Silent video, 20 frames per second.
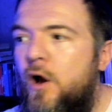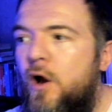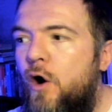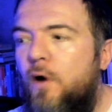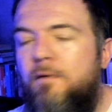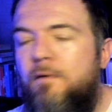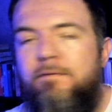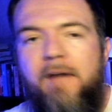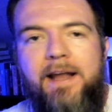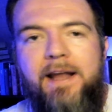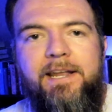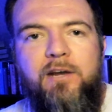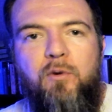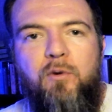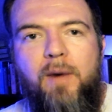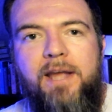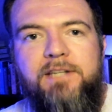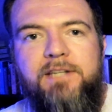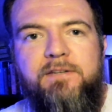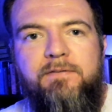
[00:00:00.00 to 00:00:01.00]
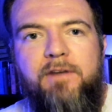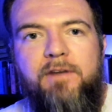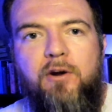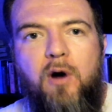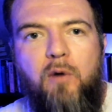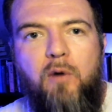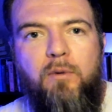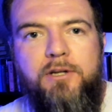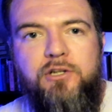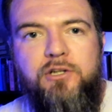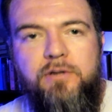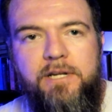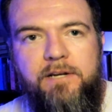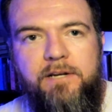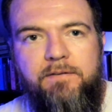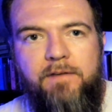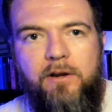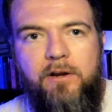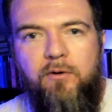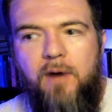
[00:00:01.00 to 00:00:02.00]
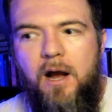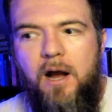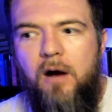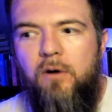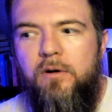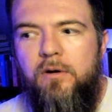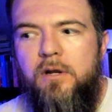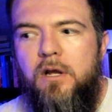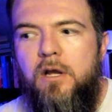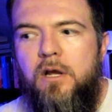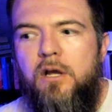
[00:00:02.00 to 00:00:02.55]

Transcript: or finding a way to figure out what you need to figure out.